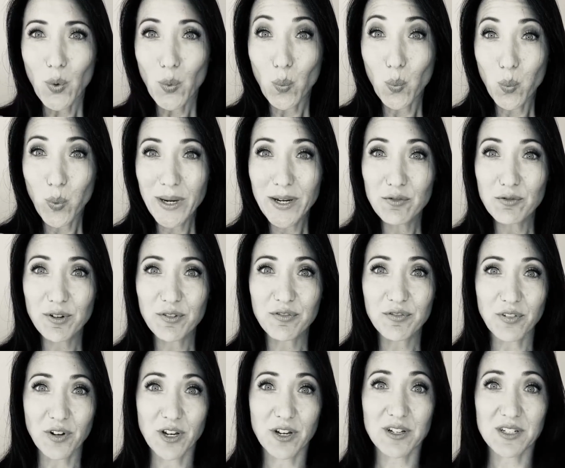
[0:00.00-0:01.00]
We
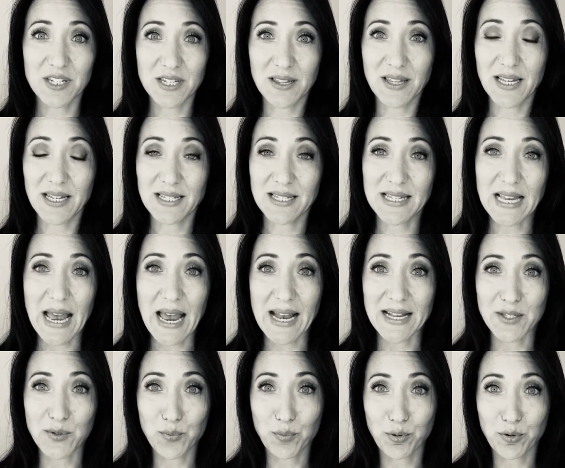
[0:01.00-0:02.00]
refer to this
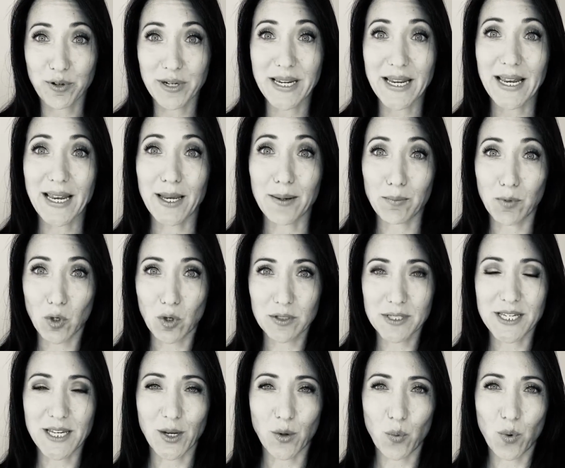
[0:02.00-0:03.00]
as
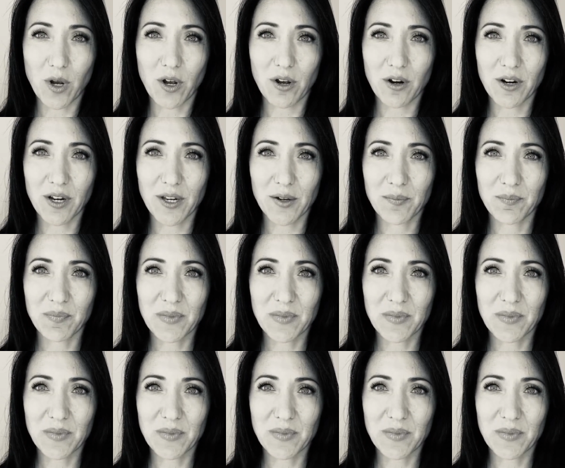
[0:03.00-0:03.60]
pre-hypnotic work.